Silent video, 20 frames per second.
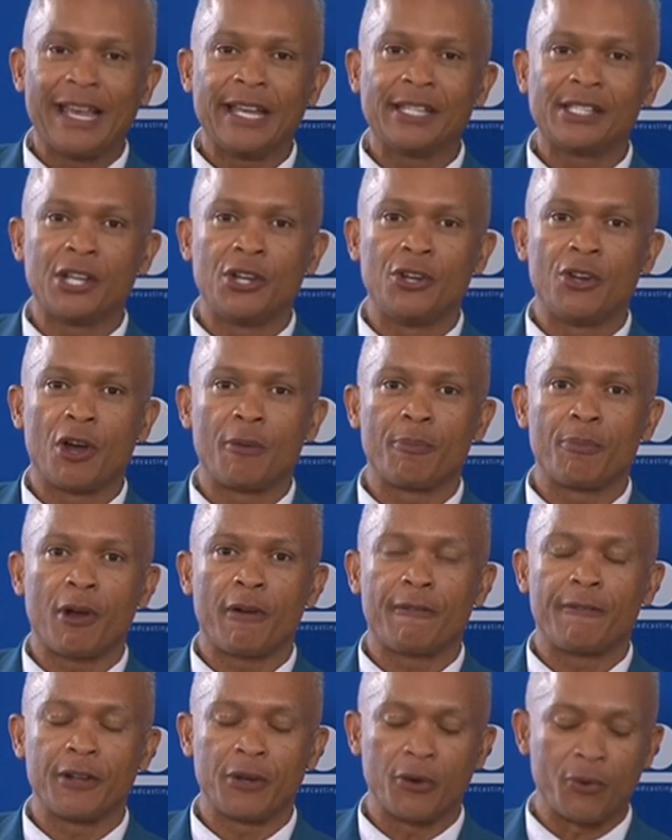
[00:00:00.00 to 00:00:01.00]
is a
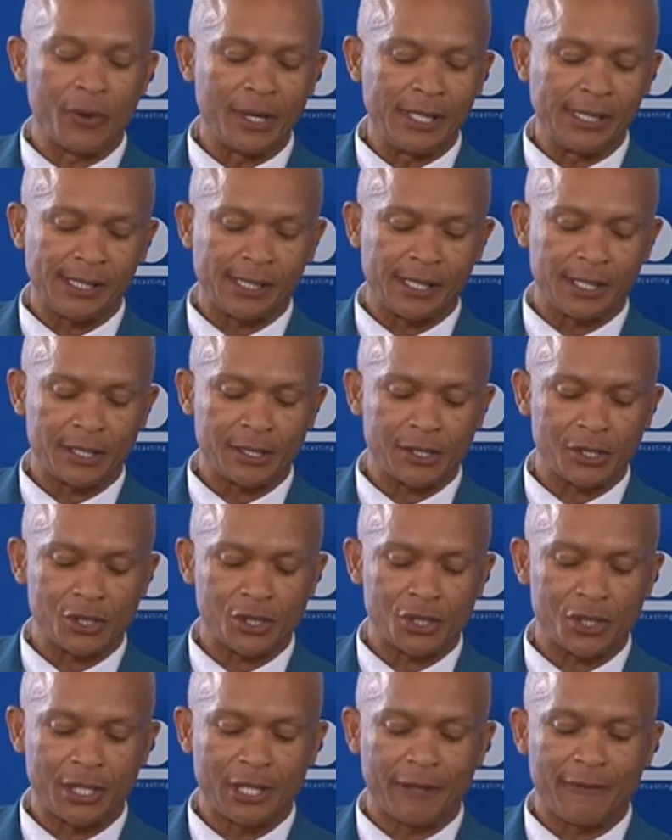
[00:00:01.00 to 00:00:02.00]
non-profit
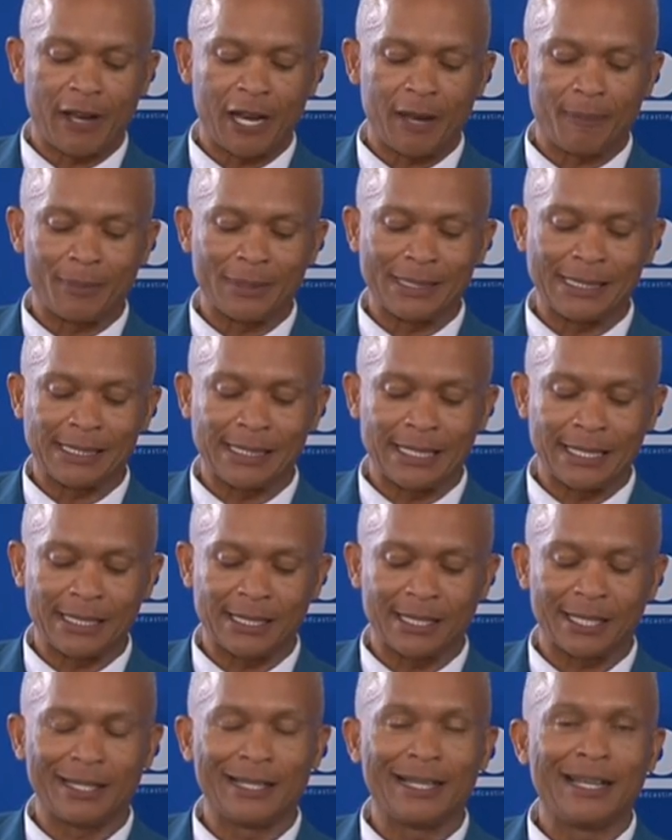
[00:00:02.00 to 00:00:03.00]
research and development
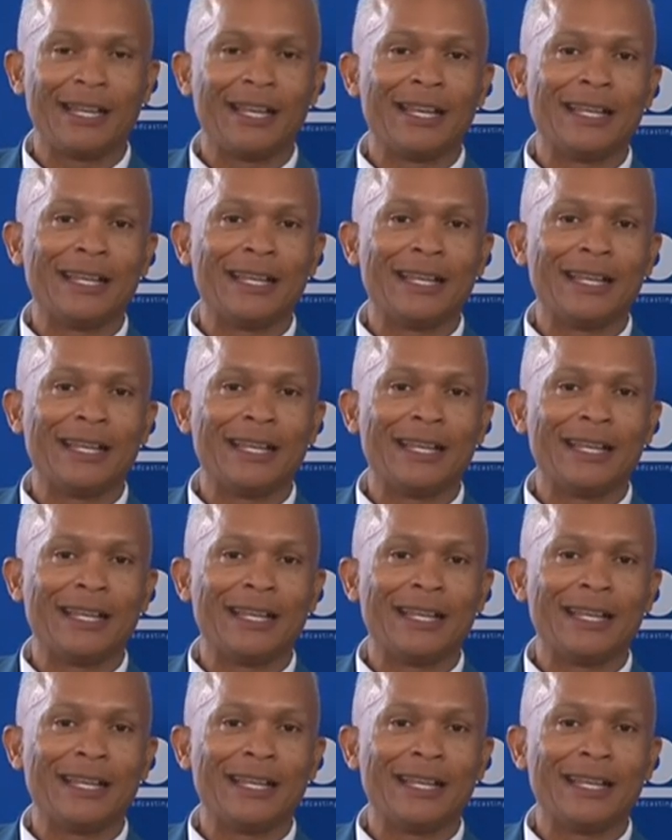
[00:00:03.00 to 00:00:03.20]
center